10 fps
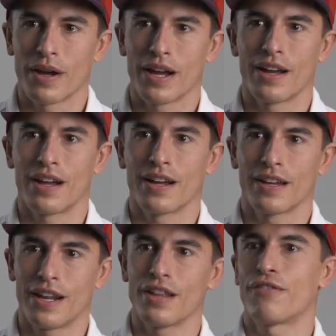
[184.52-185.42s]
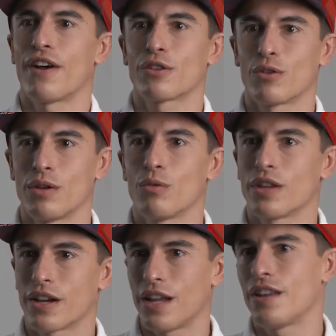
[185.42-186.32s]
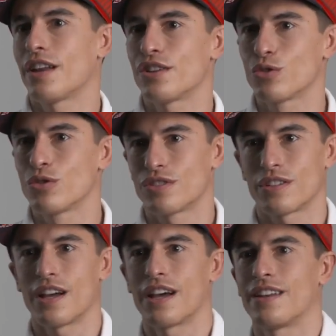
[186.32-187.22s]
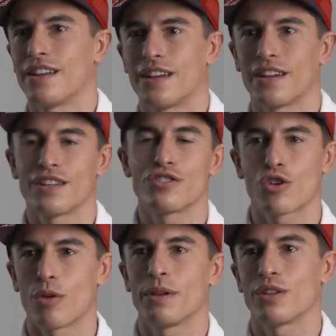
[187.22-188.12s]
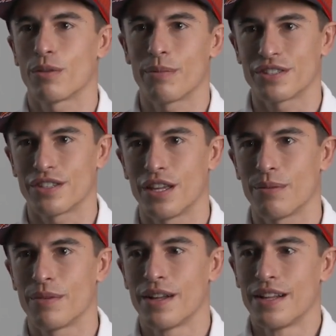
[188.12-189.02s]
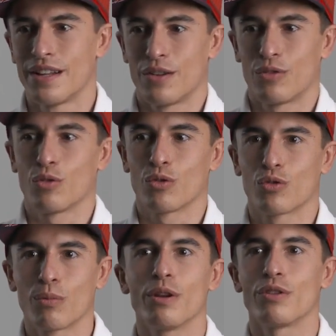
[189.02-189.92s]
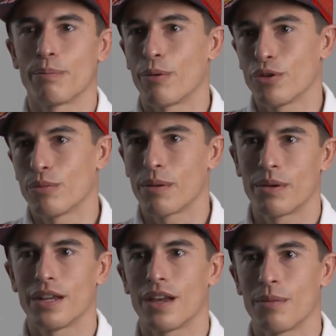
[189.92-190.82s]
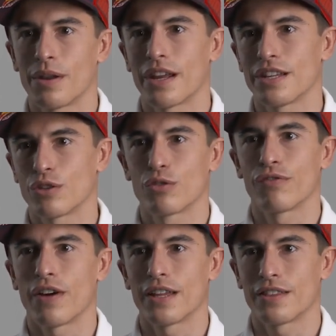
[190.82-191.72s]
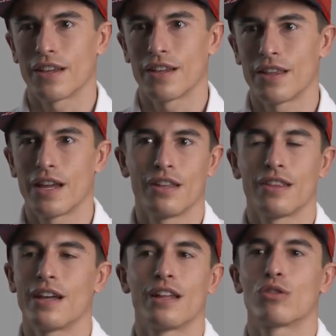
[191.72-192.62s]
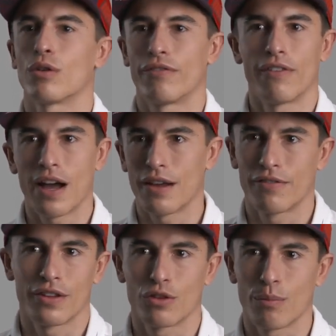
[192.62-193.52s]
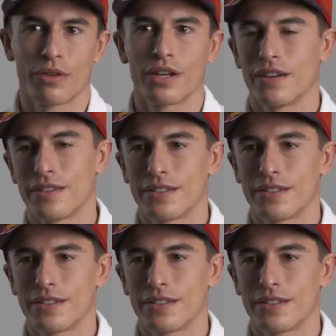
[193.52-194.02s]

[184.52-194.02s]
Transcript: a great factory with a great results and he's coming in the best team to, to be on the podium every every race and to fight there in the top five, top three.